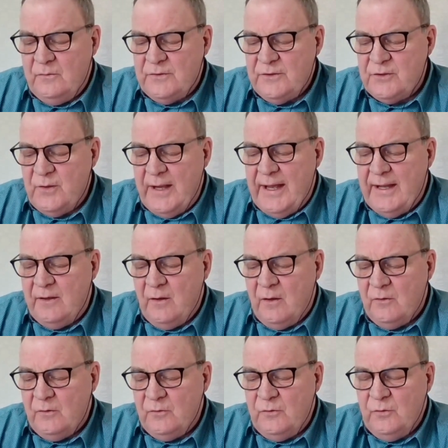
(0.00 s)
Just to add
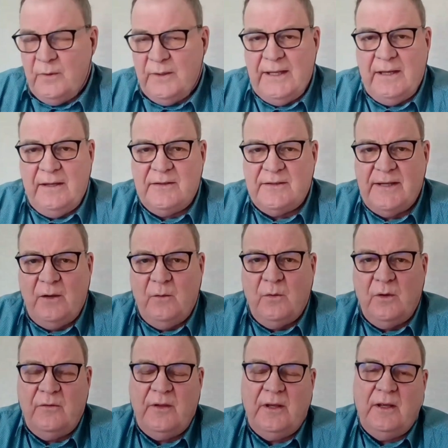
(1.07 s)
on to what Alan's saying,
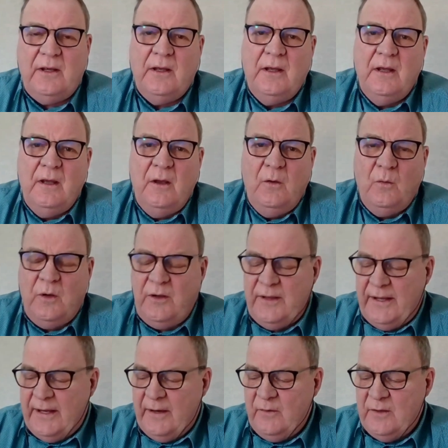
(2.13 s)
one of the
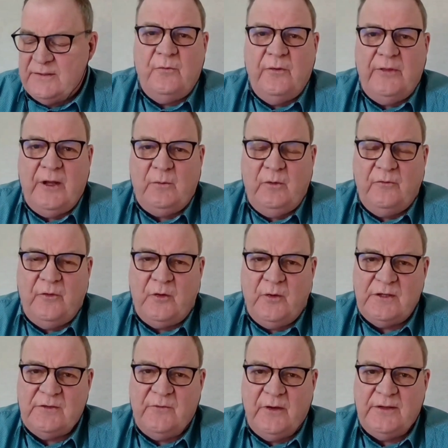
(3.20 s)
areas that we've
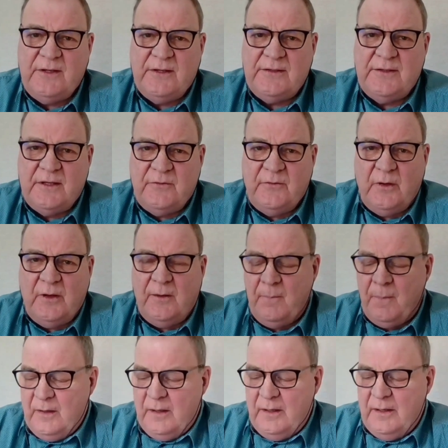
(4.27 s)
addressed very successfully
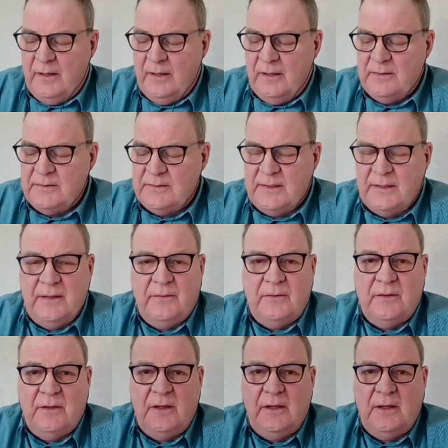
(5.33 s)
is
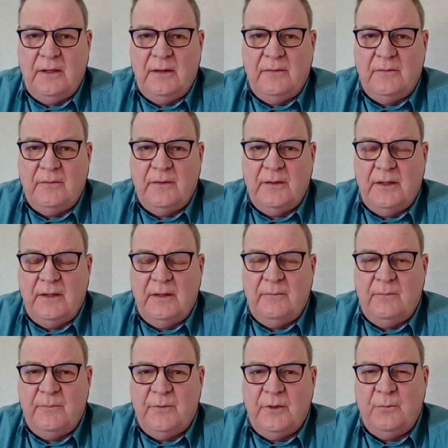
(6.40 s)
the
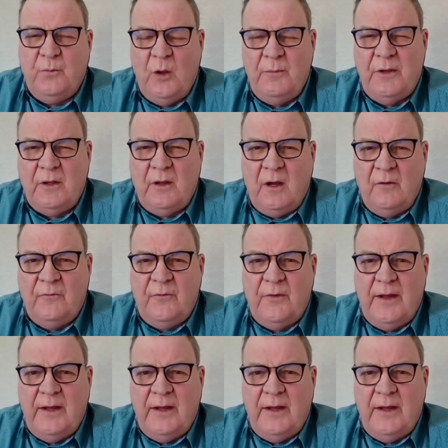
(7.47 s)
deployment of